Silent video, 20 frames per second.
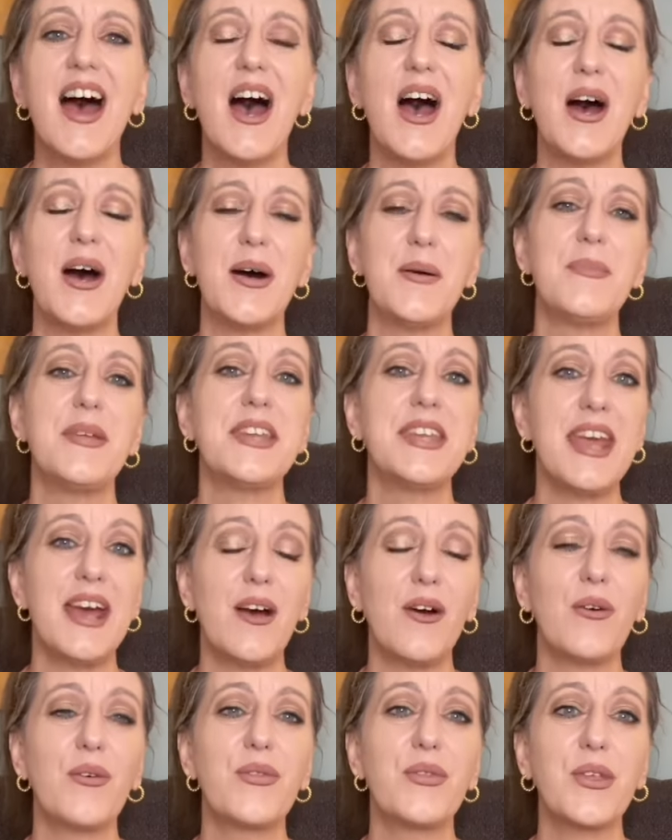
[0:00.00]

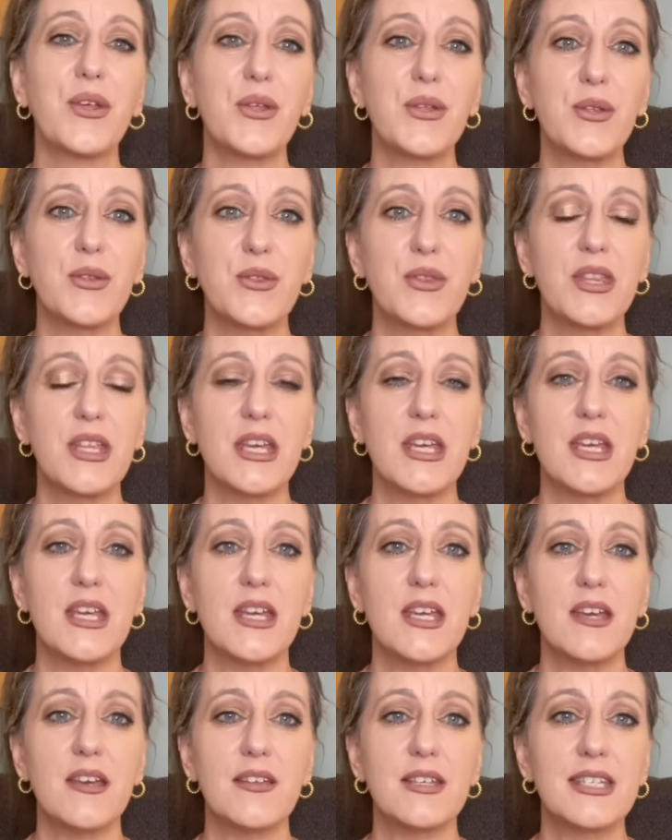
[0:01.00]
Now
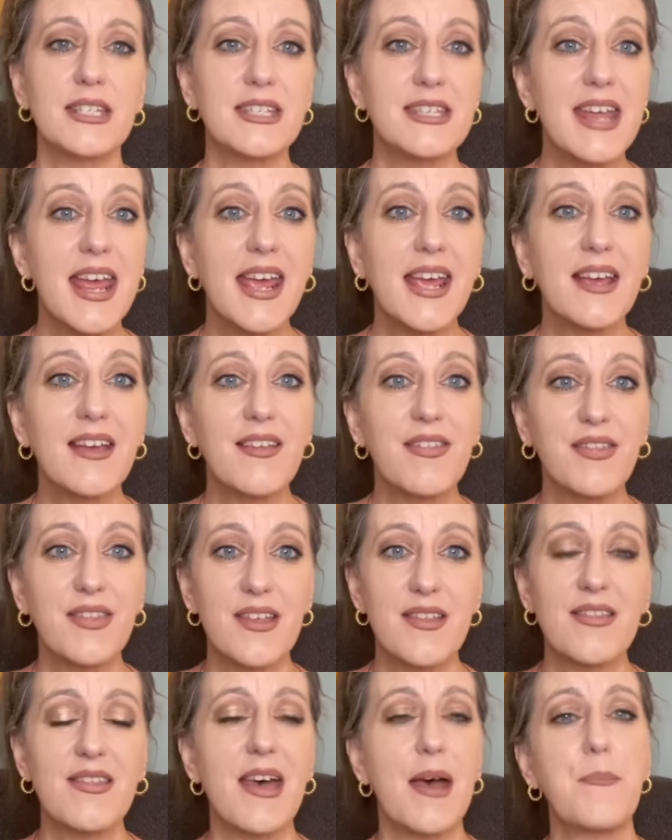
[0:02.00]
the snake, the
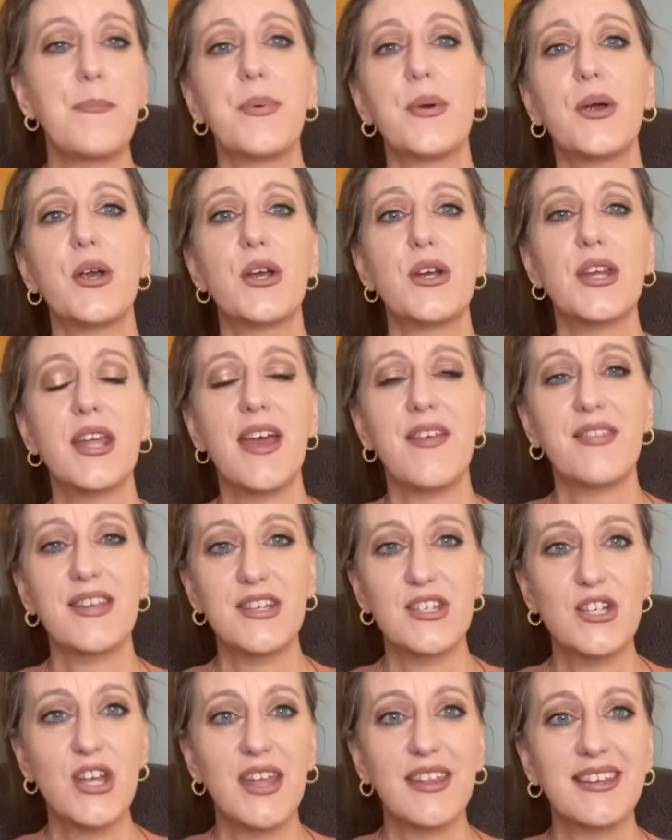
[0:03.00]
leopard, and the
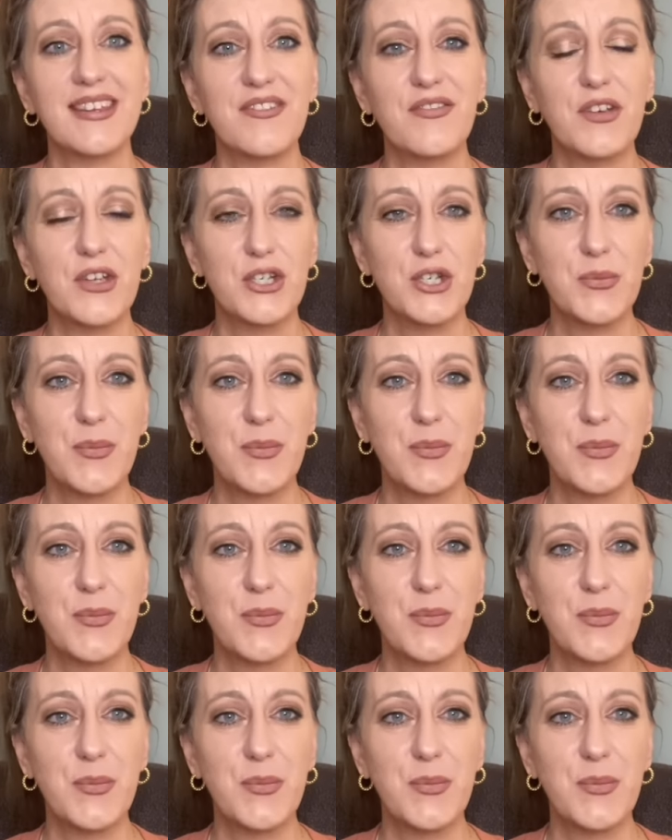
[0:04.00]
jellyfish